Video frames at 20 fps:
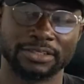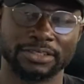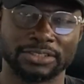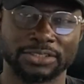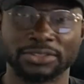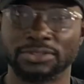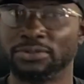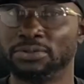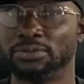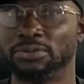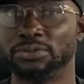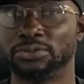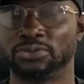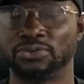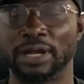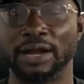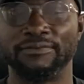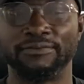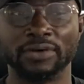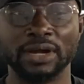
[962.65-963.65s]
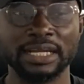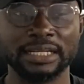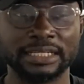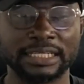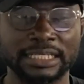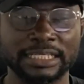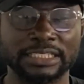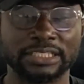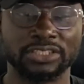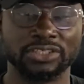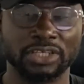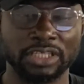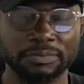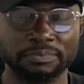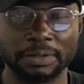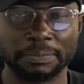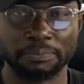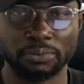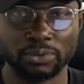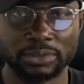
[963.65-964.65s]
So to avoid this,
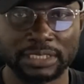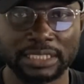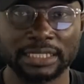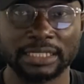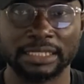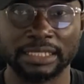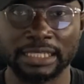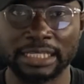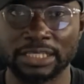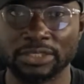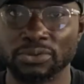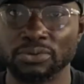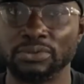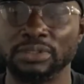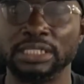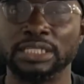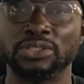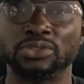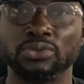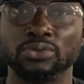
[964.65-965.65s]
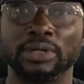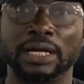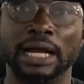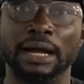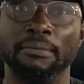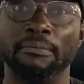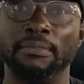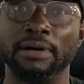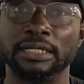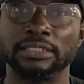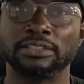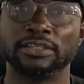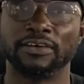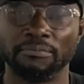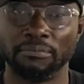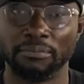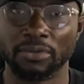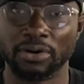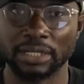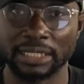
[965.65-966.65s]
just be putting little amount
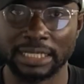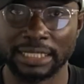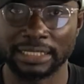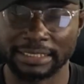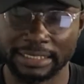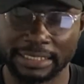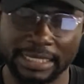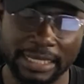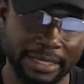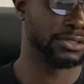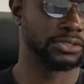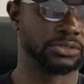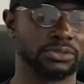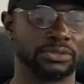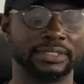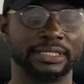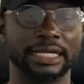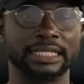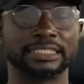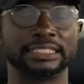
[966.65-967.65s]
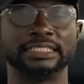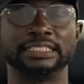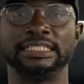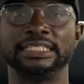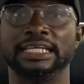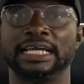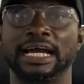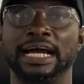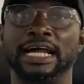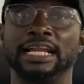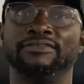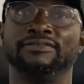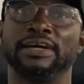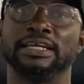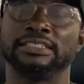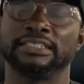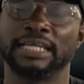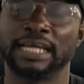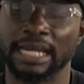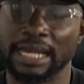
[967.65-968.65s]
of money there. So that is the
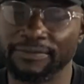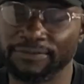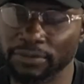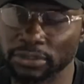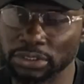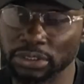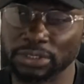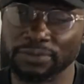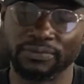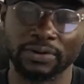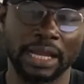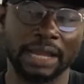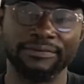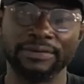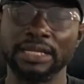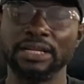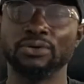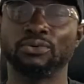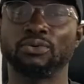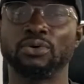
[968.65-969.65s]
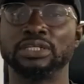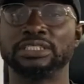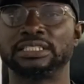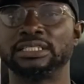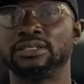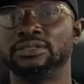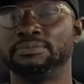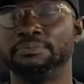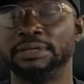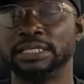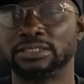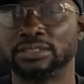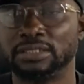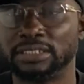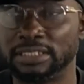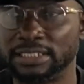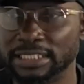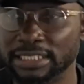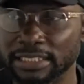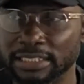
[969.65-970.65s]
advice I have for you. If you have any questions based
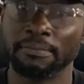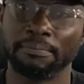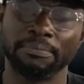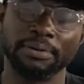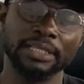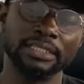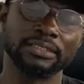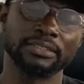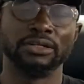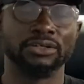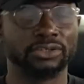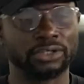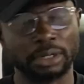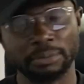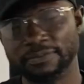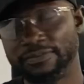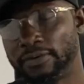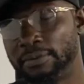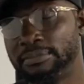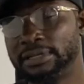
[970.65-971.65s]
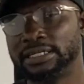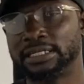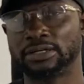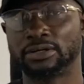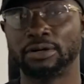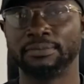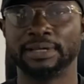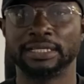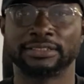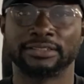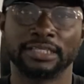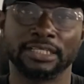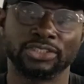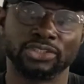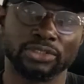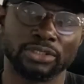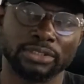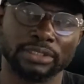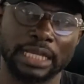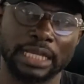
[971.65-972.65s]
on this, please drop it for me in the comment section.